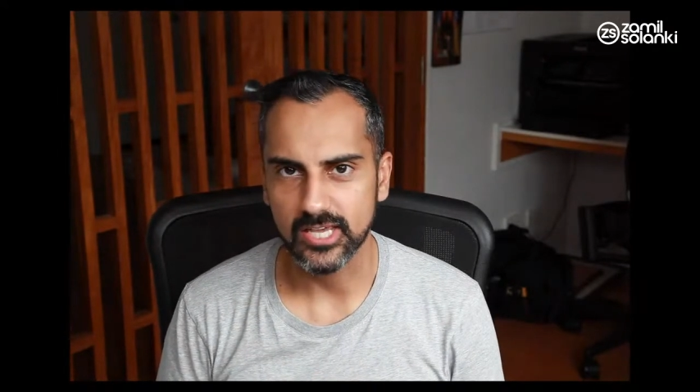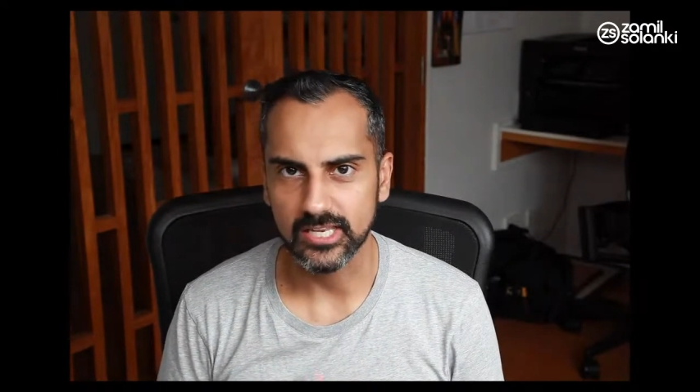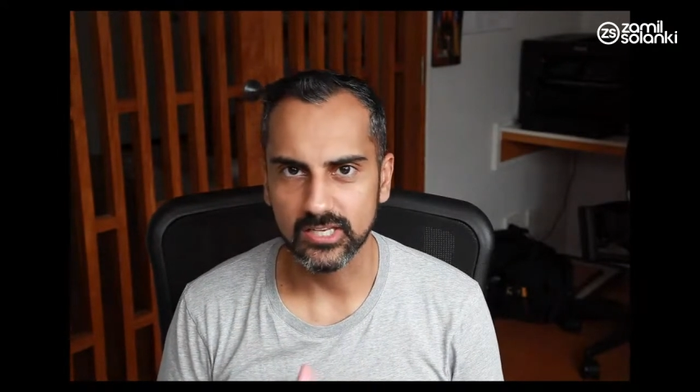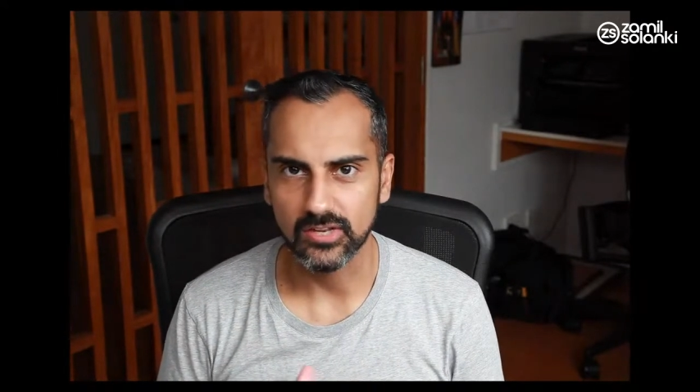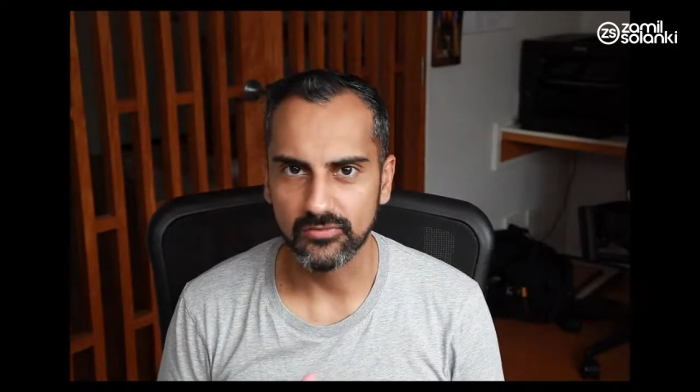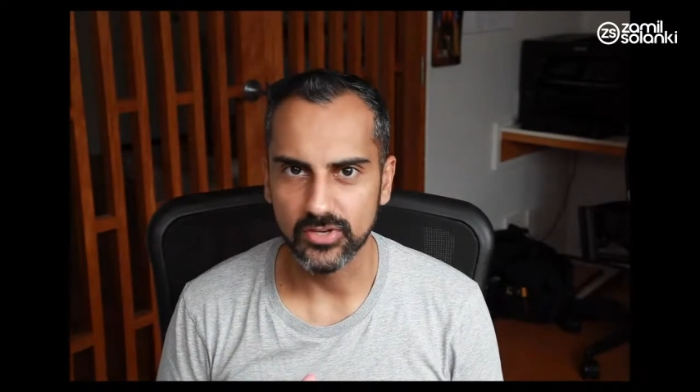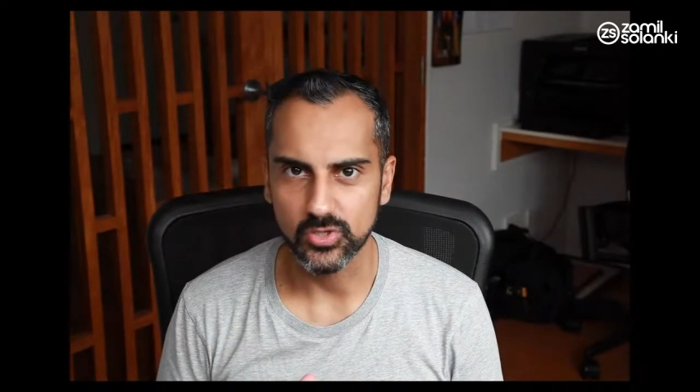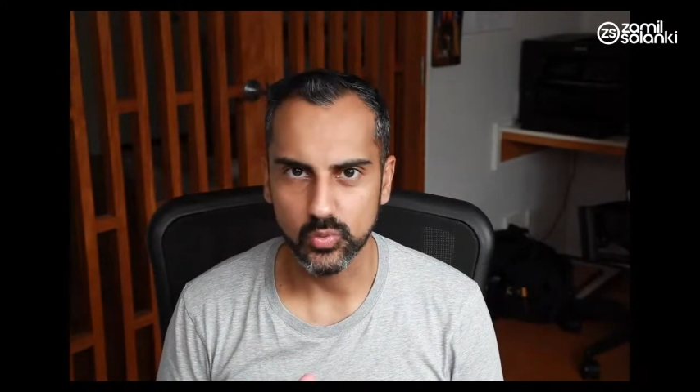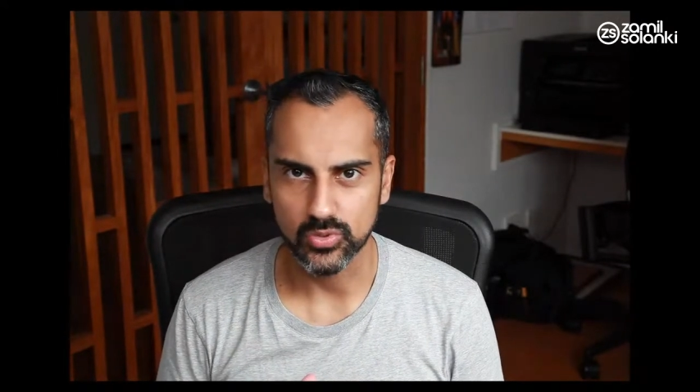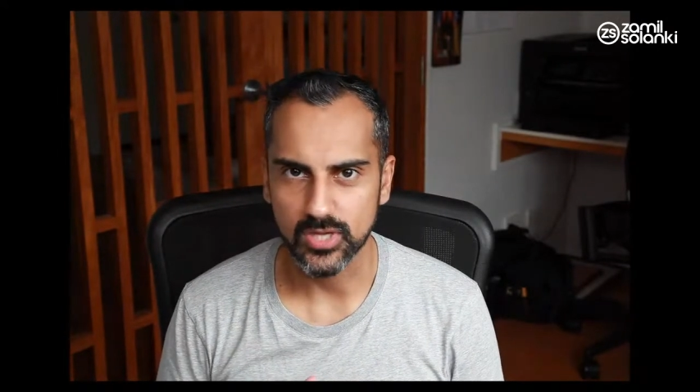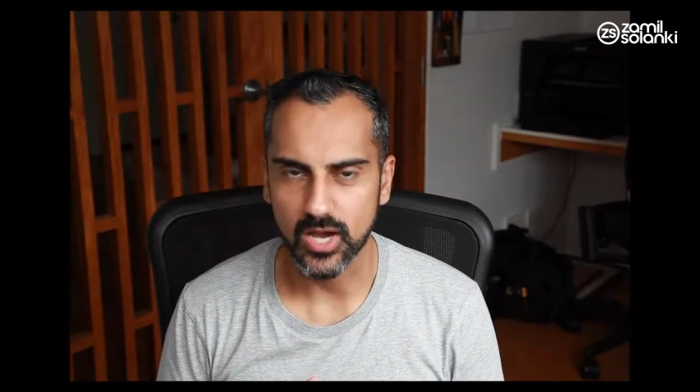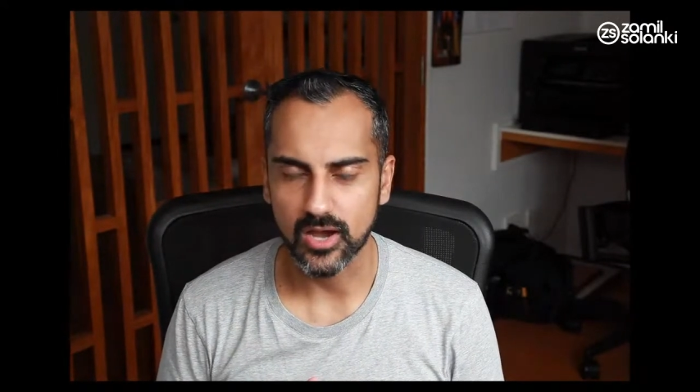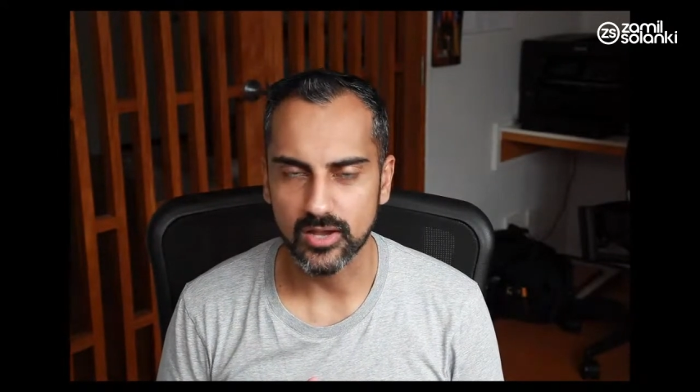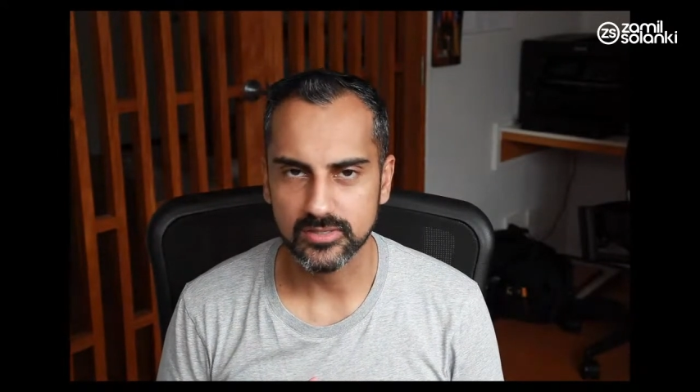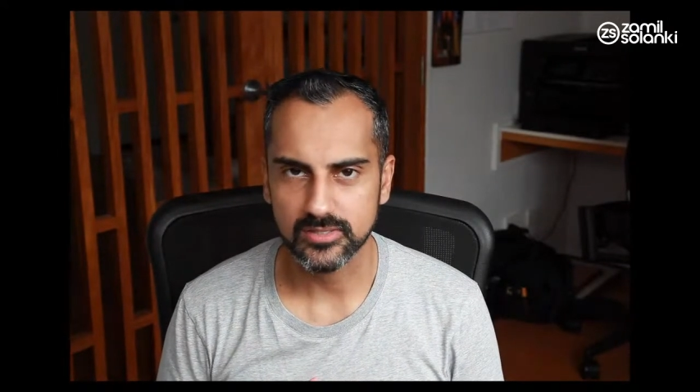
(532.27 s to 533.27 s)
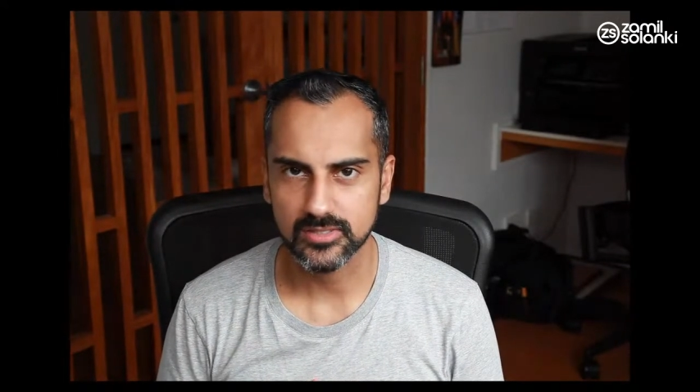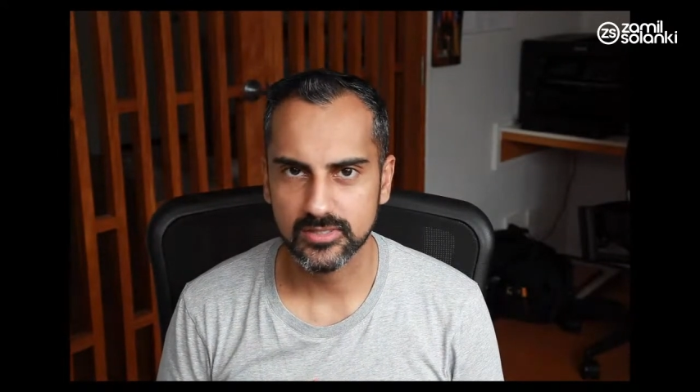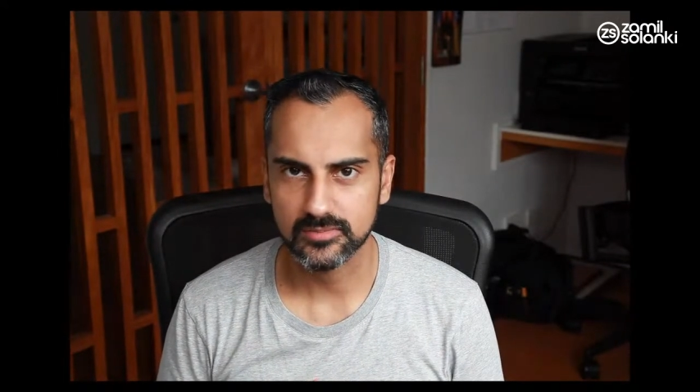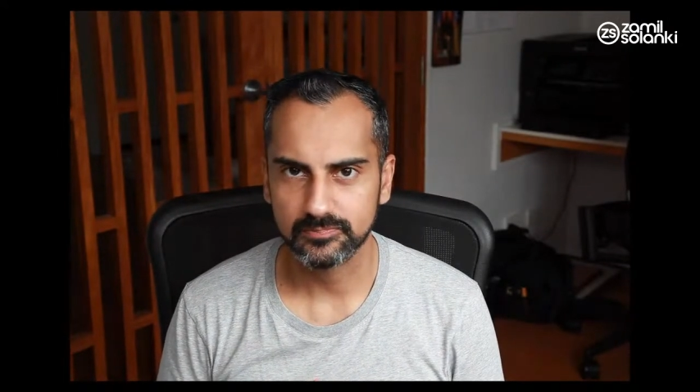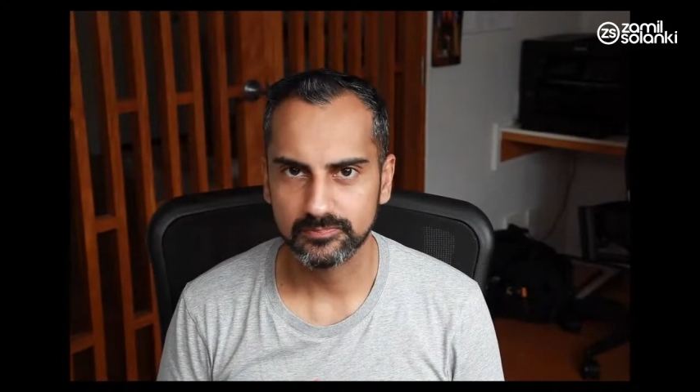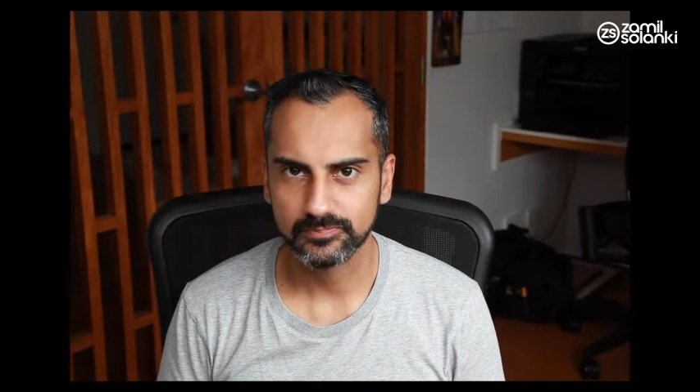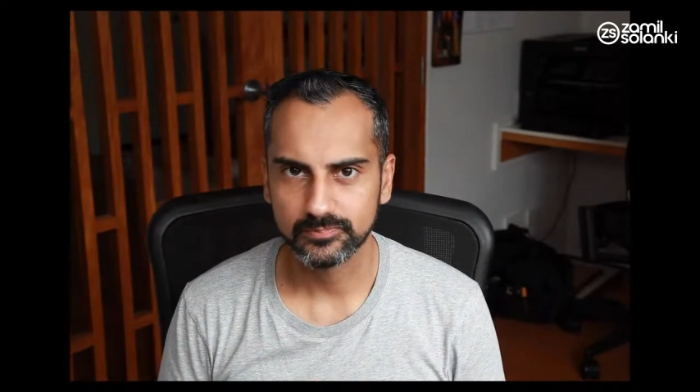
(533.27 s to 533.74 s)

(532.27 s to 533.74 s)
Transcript: individual tasks.